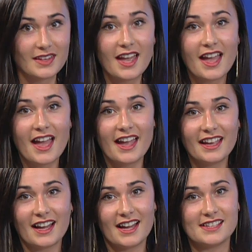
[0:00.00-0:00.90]
Hey
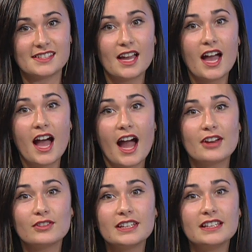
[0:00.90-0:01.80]
guys, I
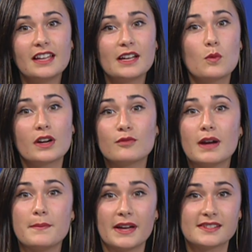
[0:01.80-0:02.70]
really like one of my
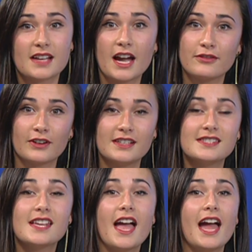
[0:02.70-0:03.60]
best guy friends,
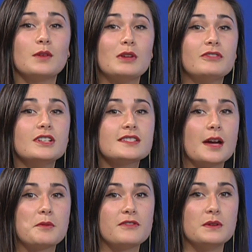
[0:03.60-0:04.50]
and we've hooked up
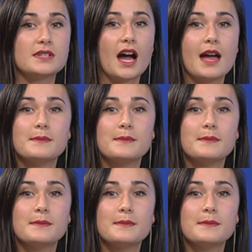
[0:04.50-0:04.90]
a few times,